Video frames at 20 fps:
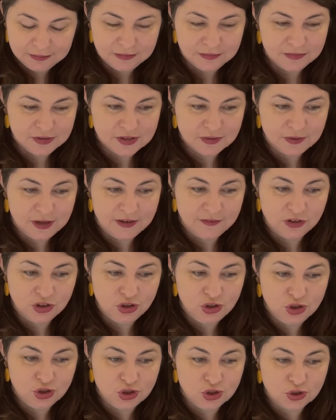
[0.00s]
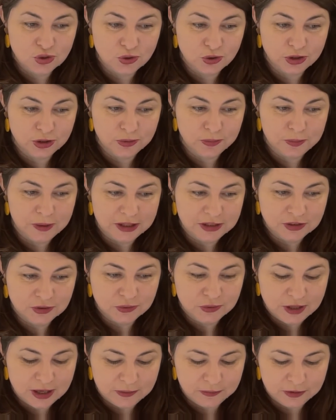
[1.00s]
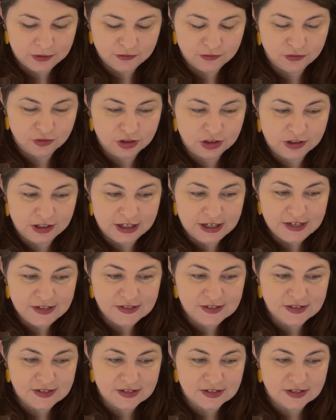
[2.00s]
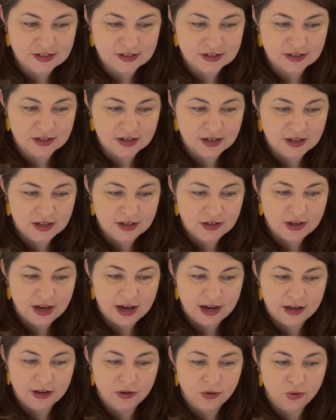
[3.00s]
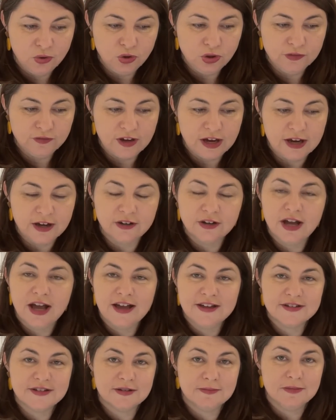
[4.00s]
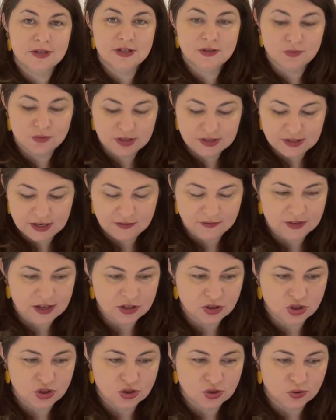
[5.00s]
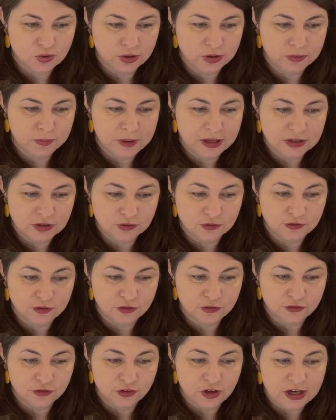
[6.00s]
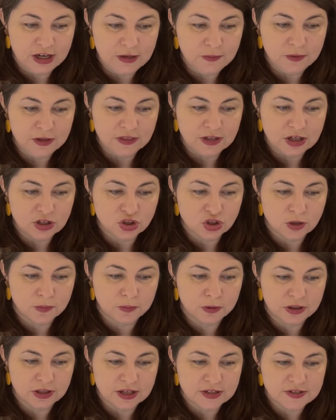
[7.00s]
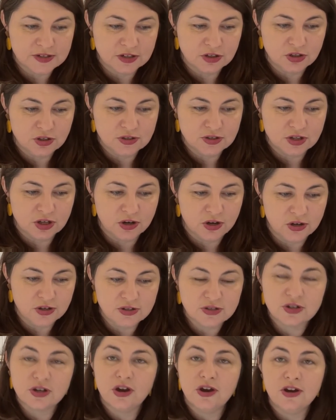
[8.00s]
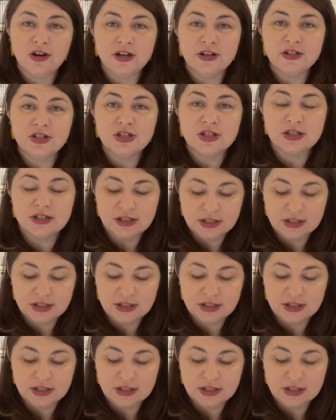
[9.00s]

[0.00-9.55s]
So we have a new tutorial bundle that we've released. All of our customers receive that tutorial bundle for free when they shop with us and use the host code.